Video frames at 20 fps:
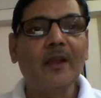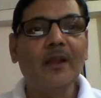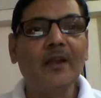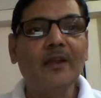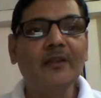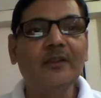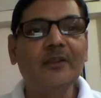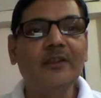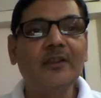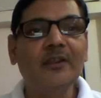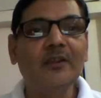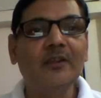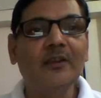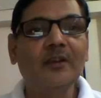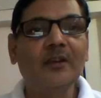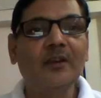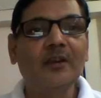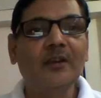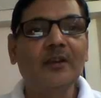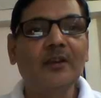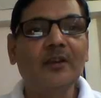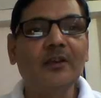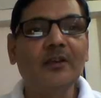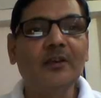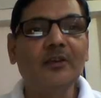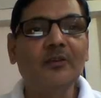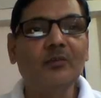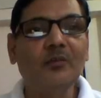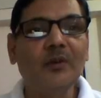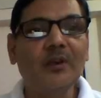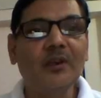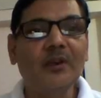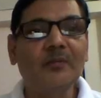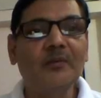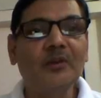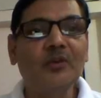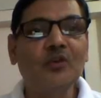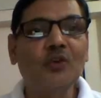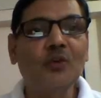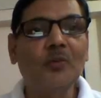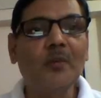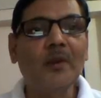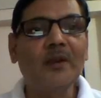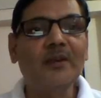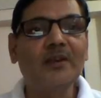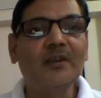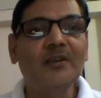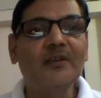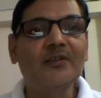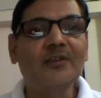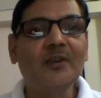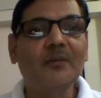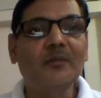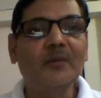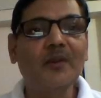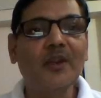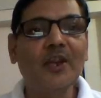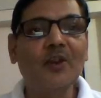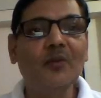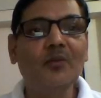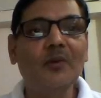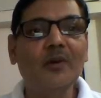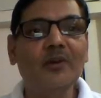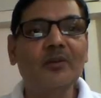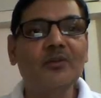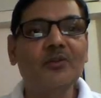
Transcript: and the one of the chromatids of A1.